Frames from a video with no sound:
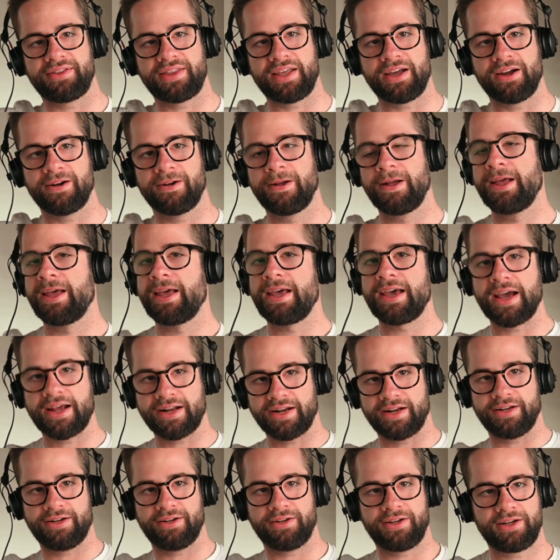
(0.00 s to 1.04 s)
there, and
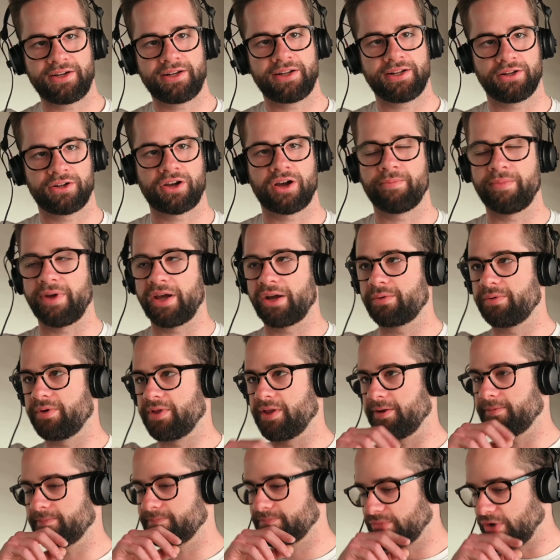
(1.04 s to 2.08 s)
then it'll come back with
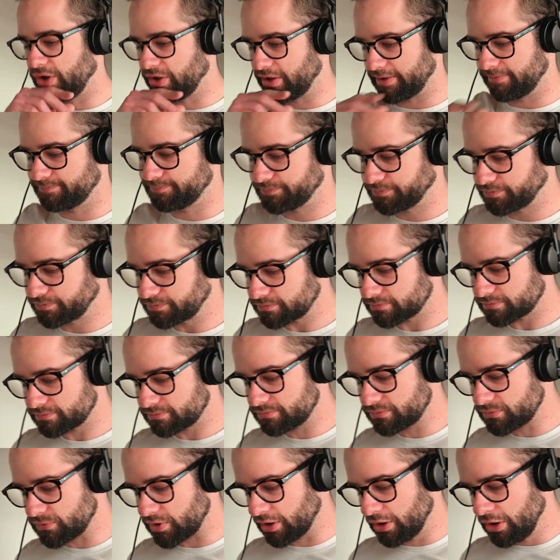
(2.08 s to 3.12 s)
it. Okay.
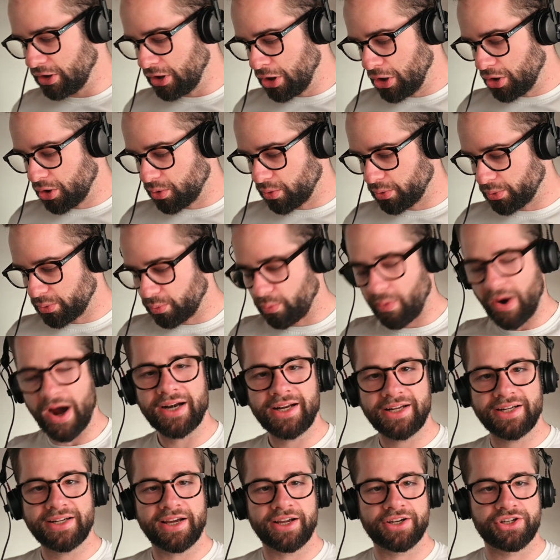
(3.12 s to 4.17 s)
Why
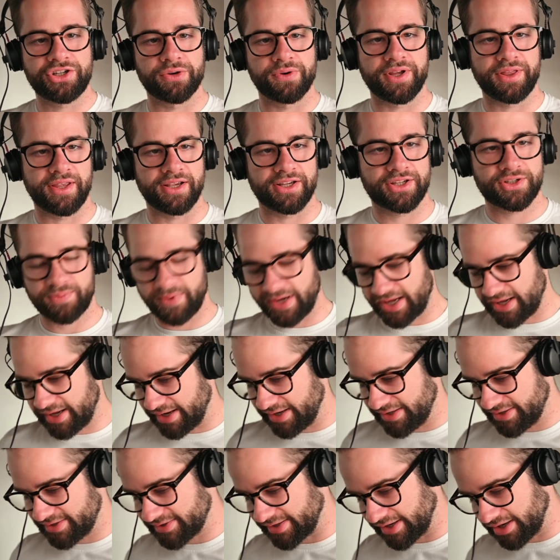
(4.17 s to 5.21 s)
did I do it this way
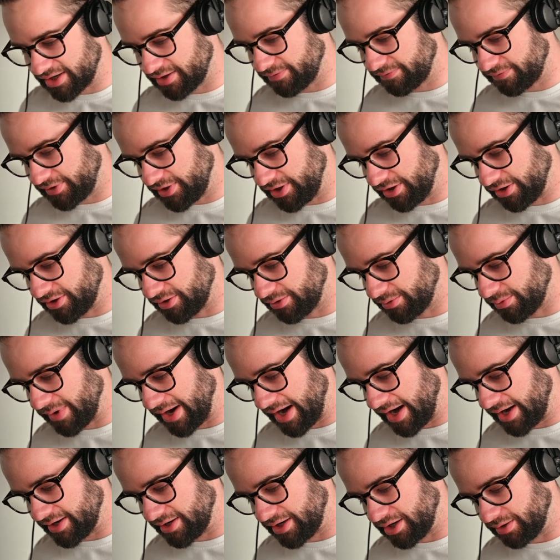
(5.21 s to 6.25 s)
instead of the other
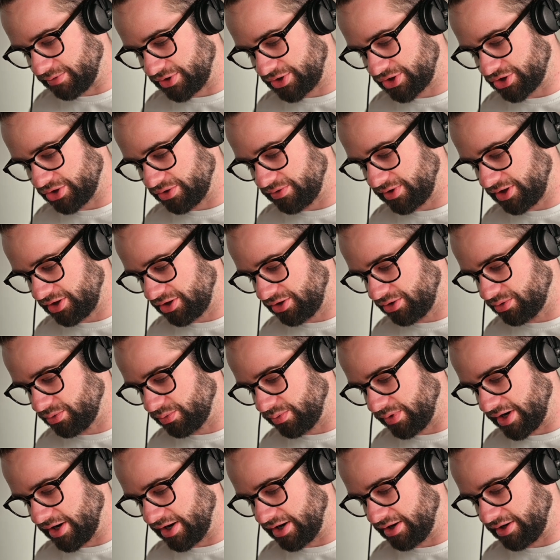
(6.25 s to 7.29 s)
way that I was showing you,
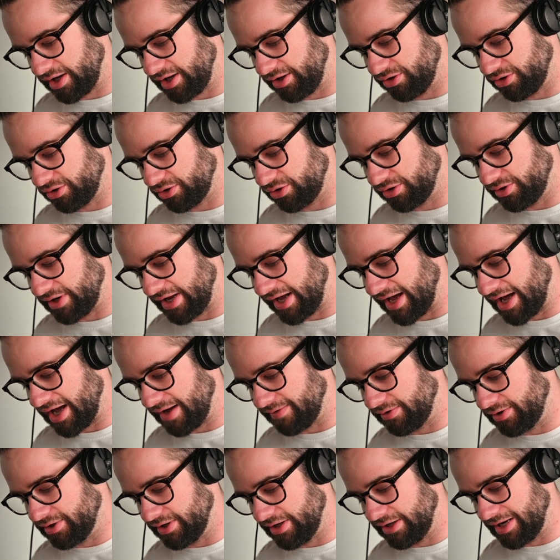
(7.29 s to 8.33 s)
where you could have
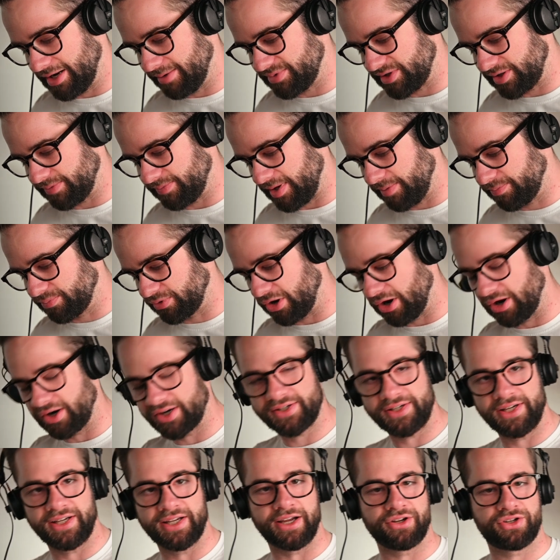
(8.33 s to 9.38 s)
an MCP
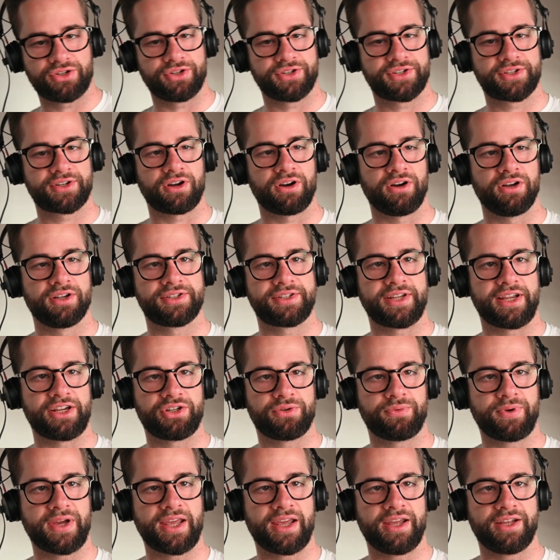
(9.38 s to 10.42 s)
proxy that just calls
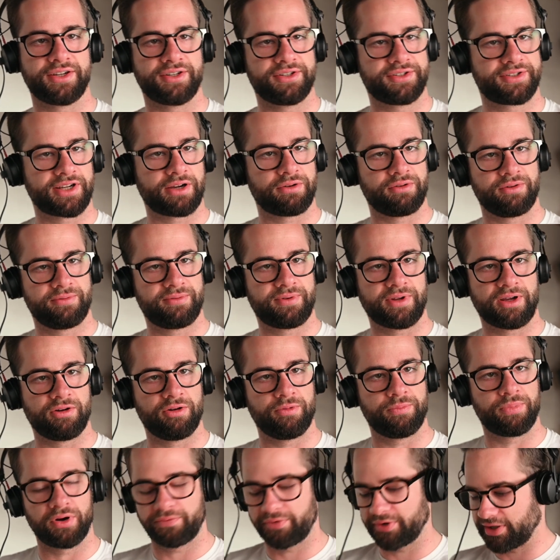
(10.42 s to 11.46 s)
A2A agents? That
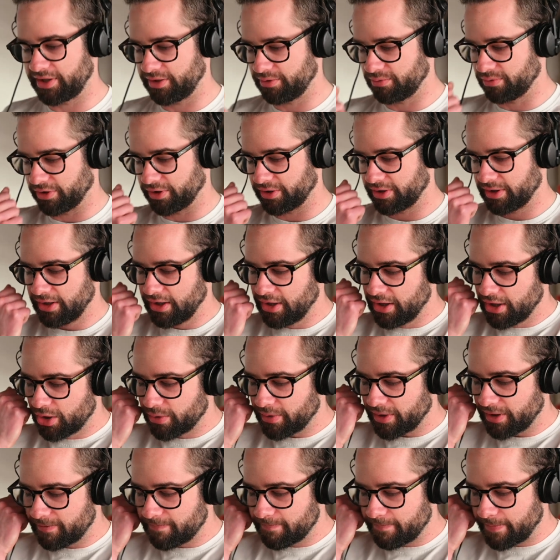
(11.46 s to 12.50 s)
would perfectly work.
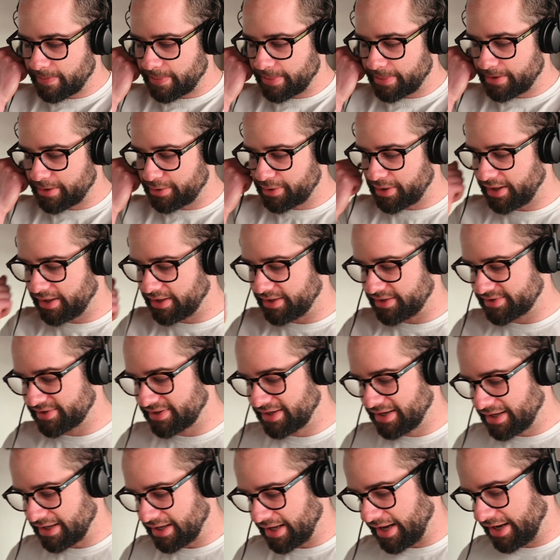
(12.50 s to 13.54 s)
Well, the thing is,
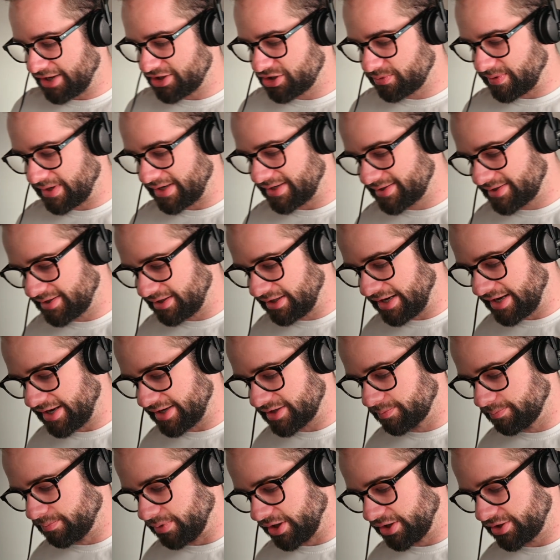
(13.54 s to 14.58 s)
A2A still has
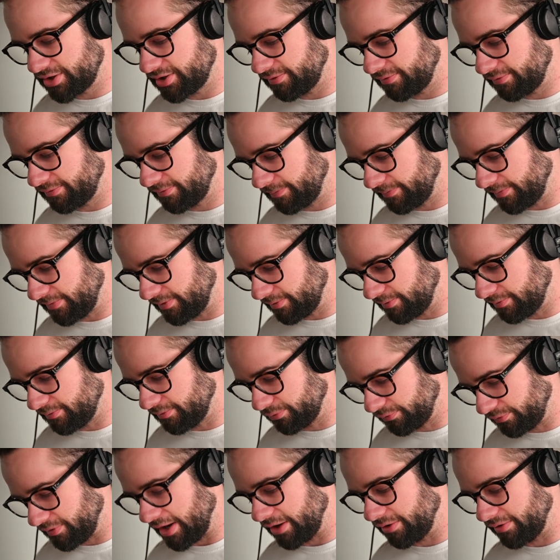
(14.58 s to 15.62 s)
a bunch of
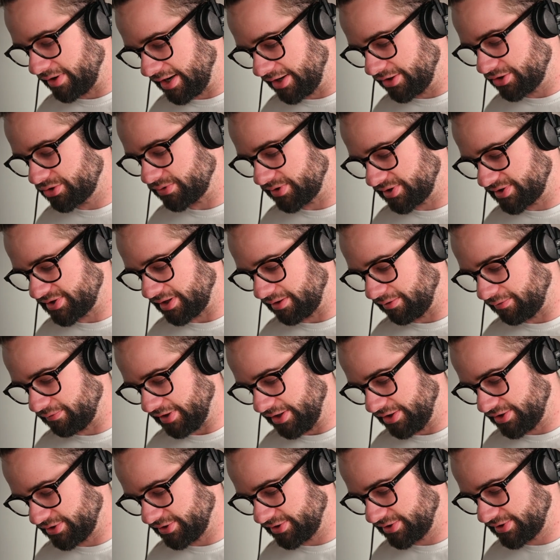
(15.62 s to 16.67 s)
very interesting
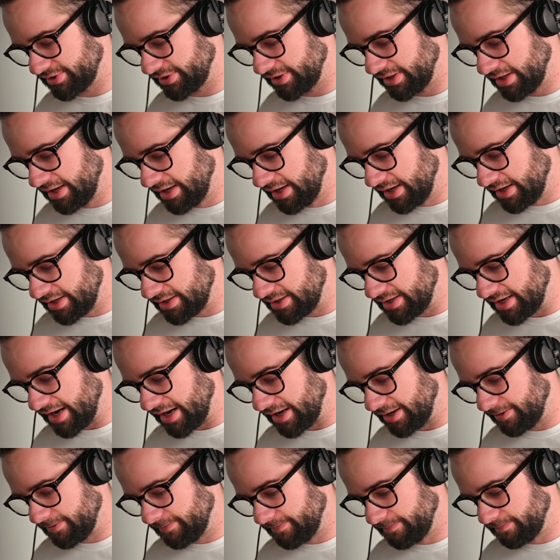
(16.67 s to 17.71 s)
features
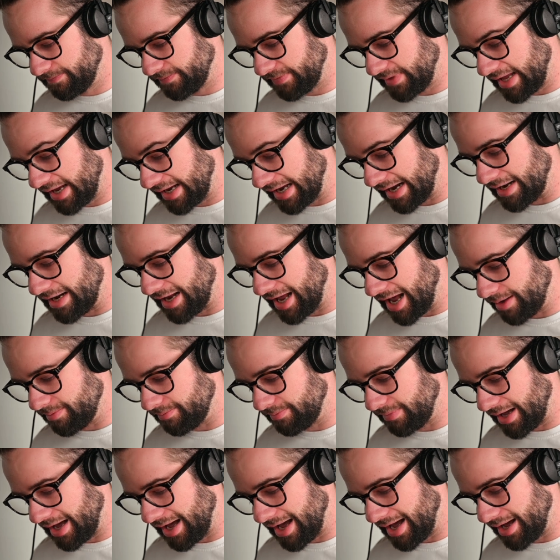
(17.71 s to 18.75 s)
that, again,
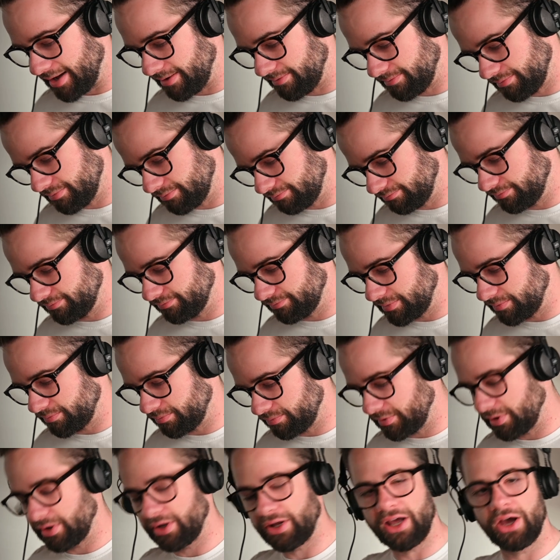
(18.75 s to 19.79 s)
I'm
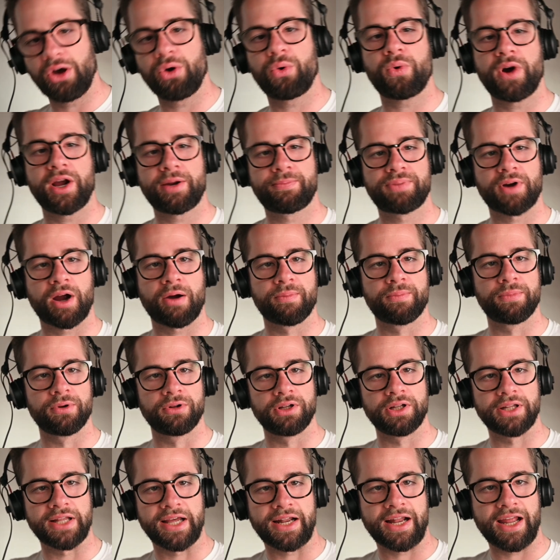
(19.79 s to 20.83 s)
quite
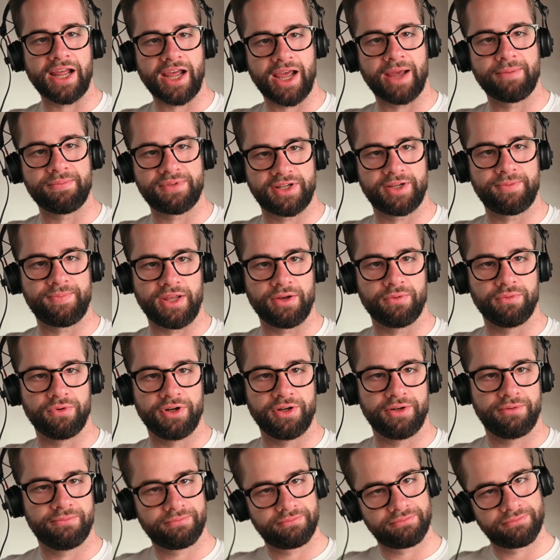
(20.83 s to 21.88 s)
probable that MCP
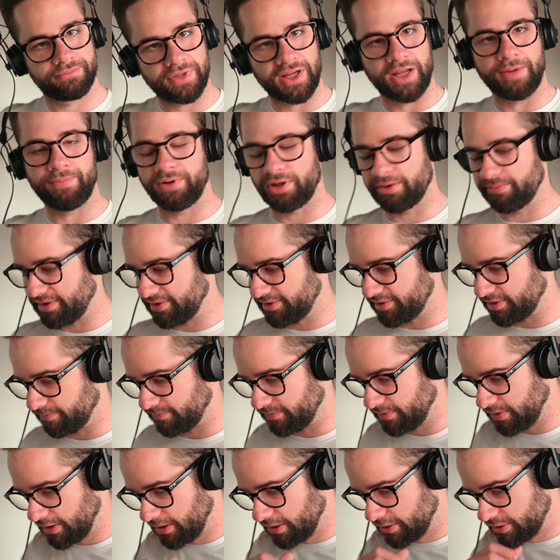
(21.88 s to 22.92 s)
would implement them.
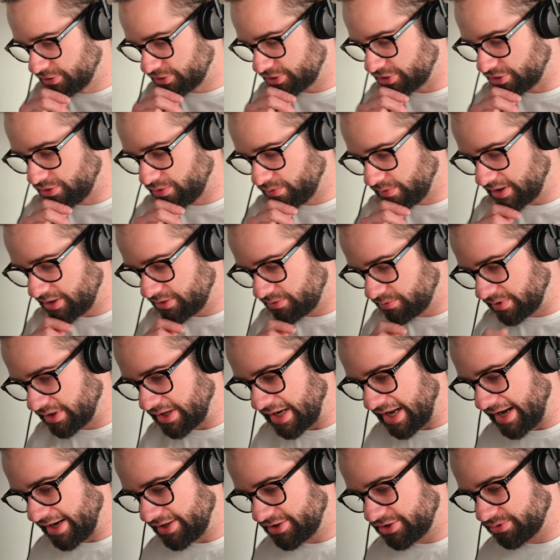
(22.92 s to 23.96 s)
So what
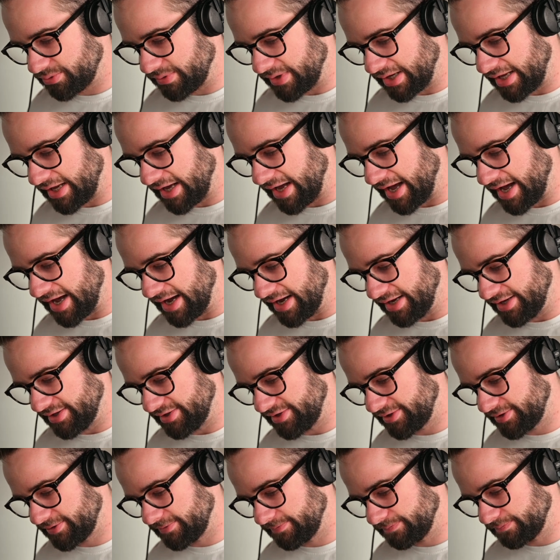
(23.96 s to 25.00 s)
A2A
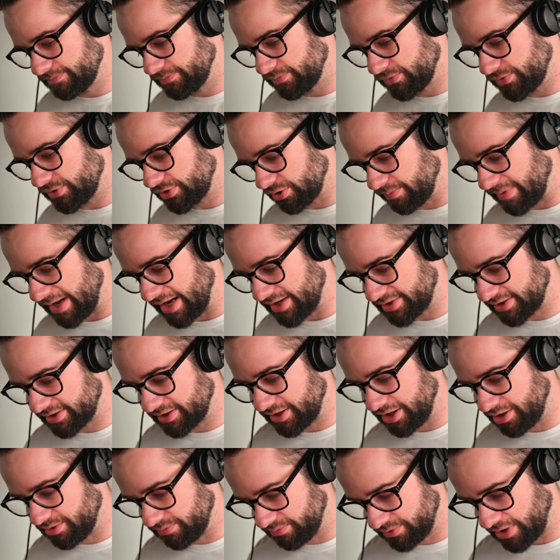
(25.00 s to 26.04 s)
has, so
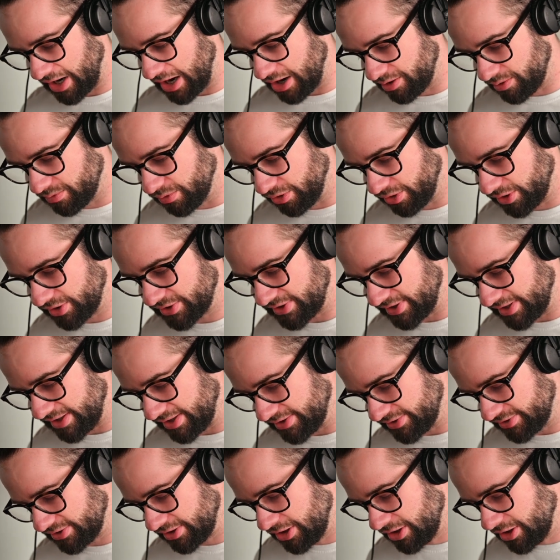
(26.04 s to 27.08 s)
basically how it works
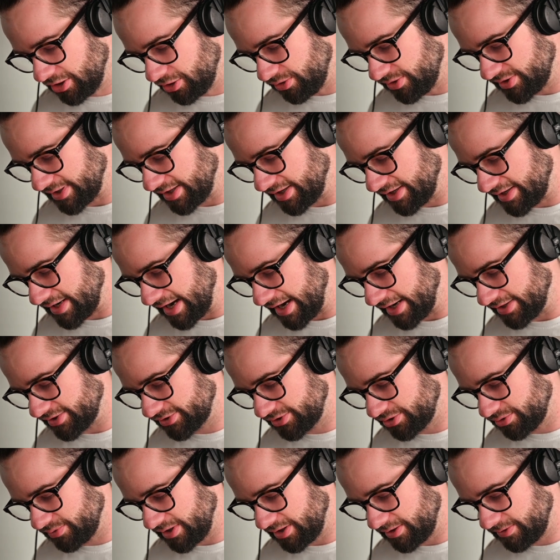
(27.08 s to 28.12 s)
is you send a task
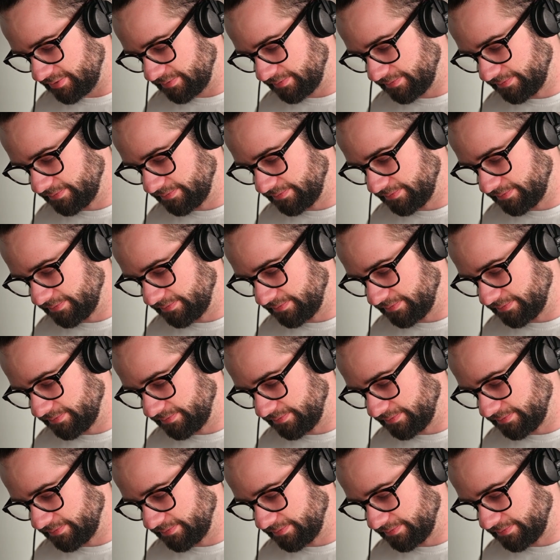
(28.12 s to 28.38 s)
to it,